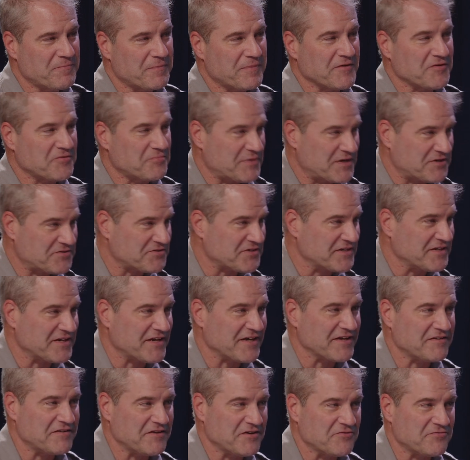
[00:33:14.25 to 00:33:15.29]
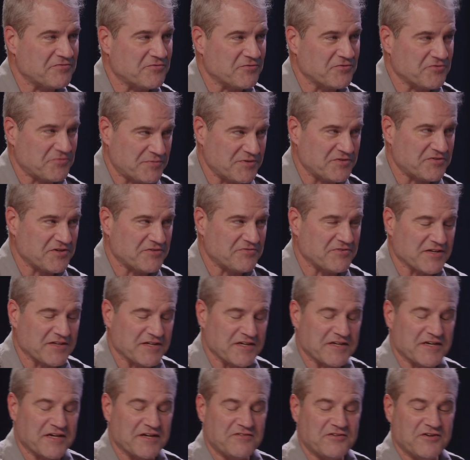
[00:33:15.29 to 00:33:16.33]
especially specifically
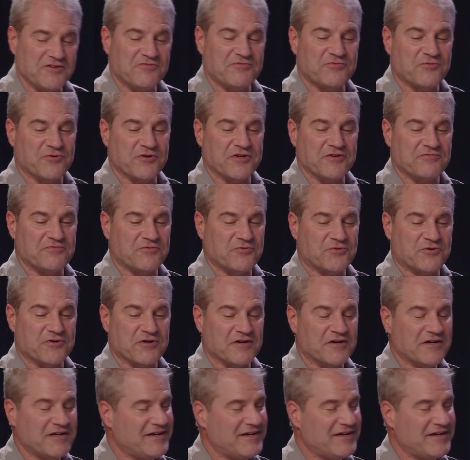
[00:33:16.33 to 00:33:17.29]
1944,